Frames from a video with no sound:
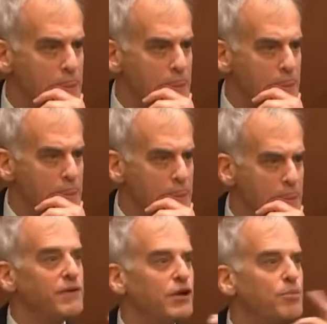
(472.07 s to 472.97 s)
You know, it's a
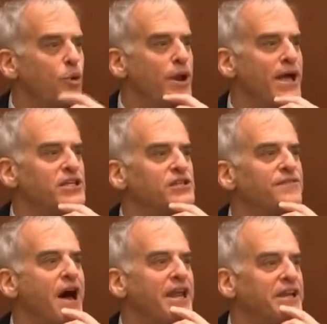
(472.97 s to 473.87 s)
very good point, actually.
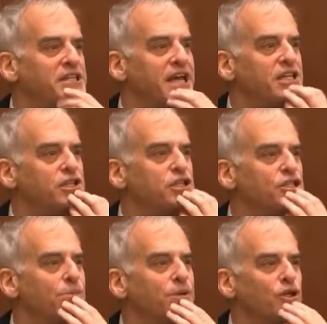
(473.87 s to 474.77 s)
Divided attention is
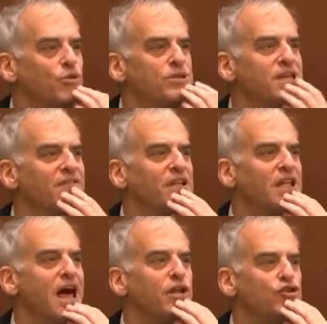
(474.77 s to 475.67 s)
something humans have a
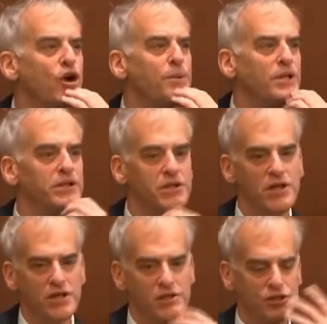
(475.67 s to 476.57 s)
lot of trouble in.
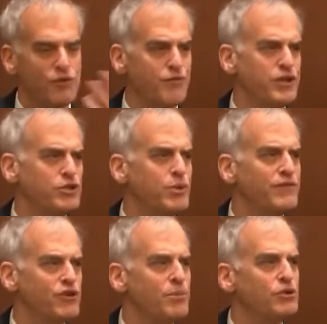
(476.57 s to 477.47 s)
Yeah. So, for instance, we
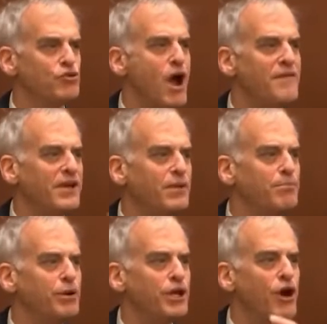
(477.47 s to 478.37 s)
have trouble driving
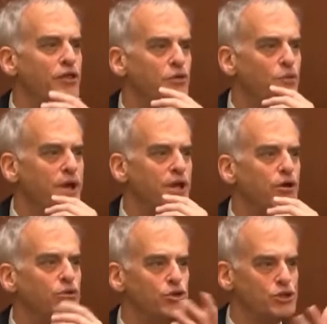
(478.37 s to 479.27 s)
and putting on
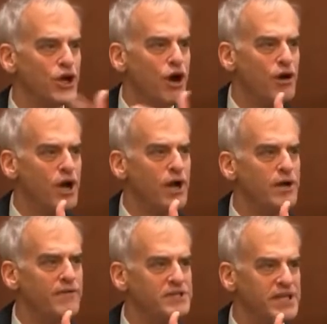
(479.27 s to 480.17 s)
using our
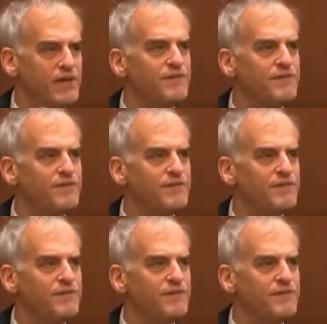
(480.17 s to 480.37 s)
cell